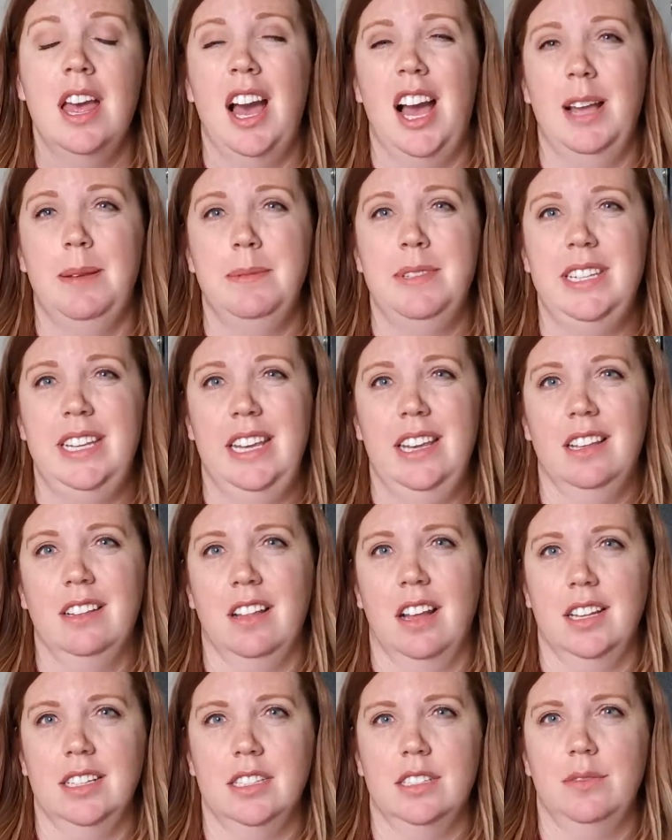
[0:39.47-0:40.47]
I'm seeing
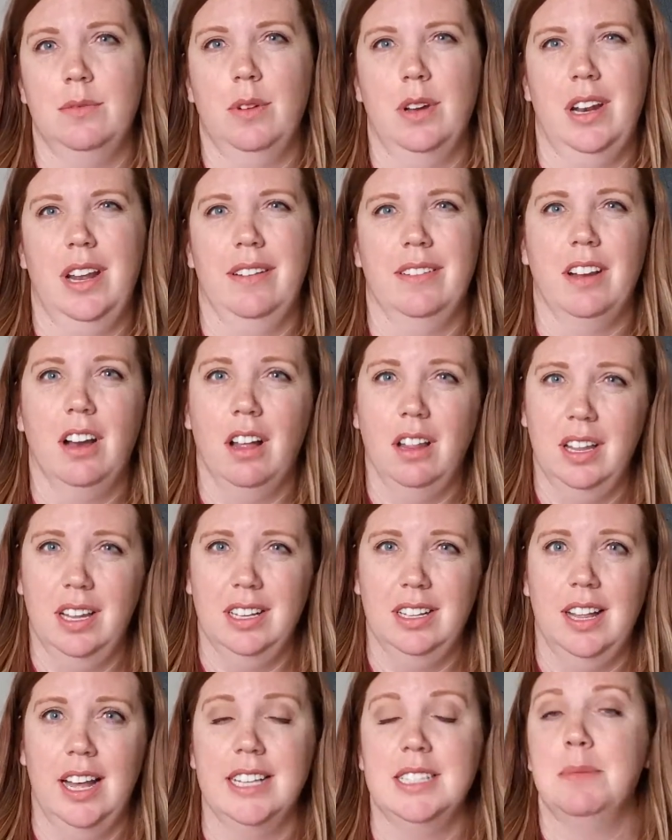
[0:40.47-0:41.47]
lots of what I call in
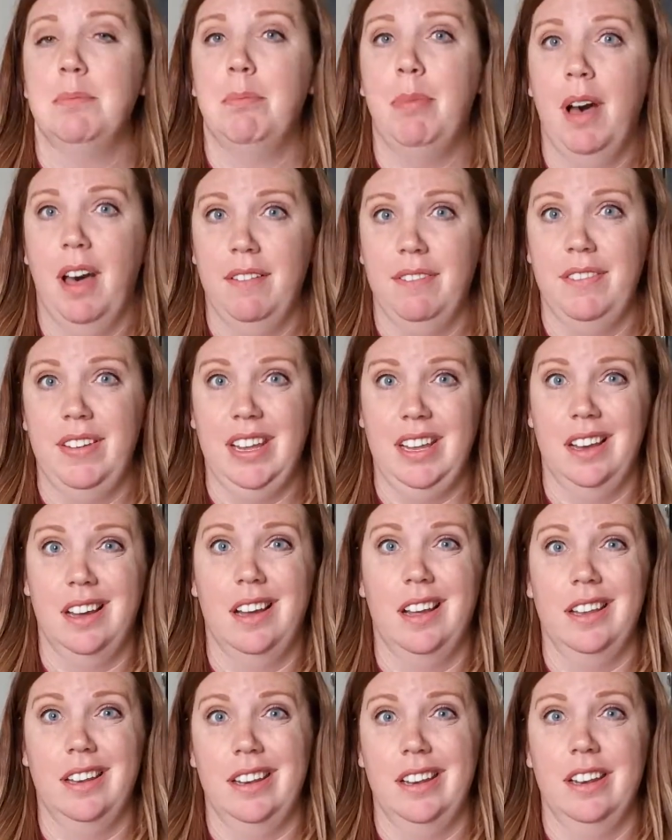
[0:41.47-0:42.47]
class puffing
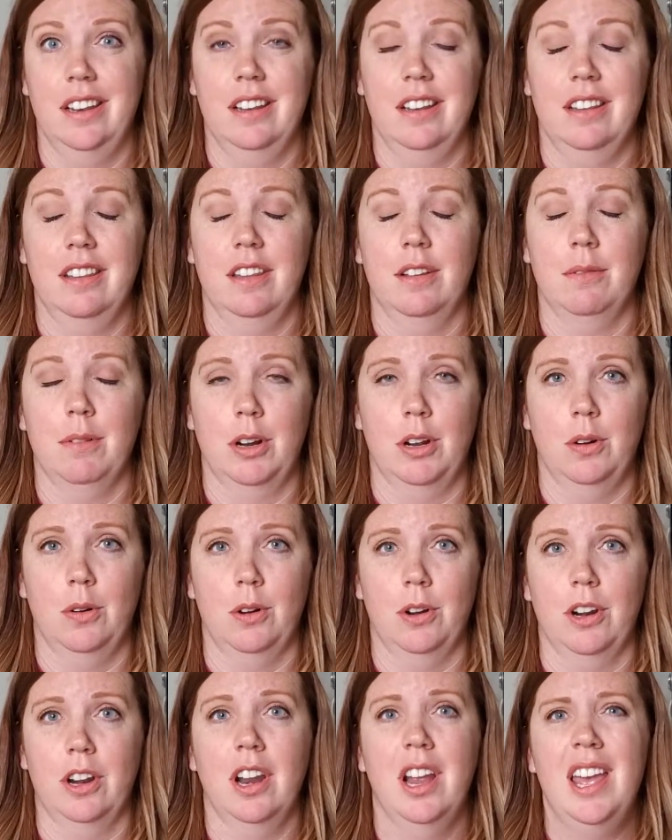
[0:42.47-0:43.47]
on the
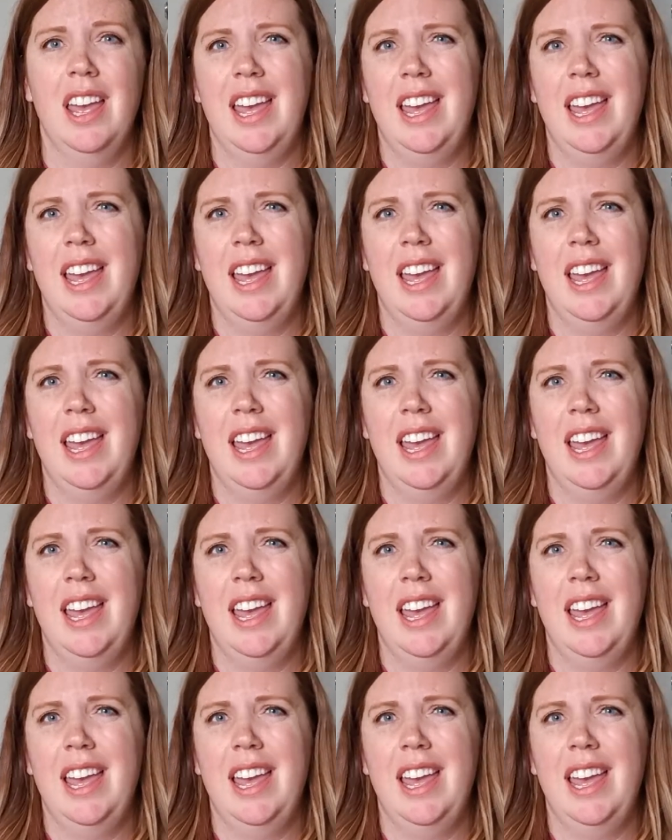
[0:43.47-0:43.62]
recorder.